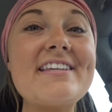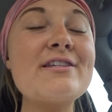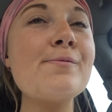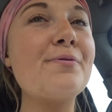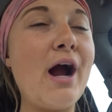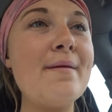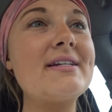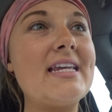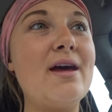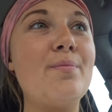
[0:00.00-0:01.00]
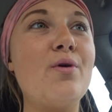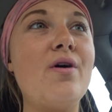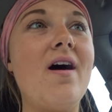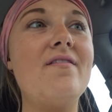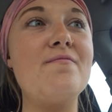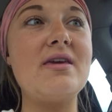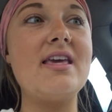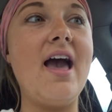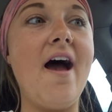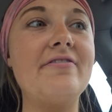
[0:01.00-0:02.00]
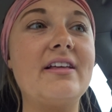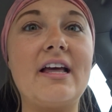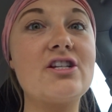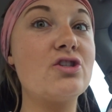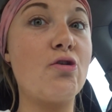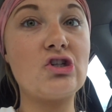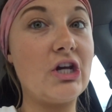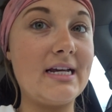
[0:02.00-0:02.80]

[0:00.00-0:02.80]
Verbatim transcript: This is a prime example of me having like social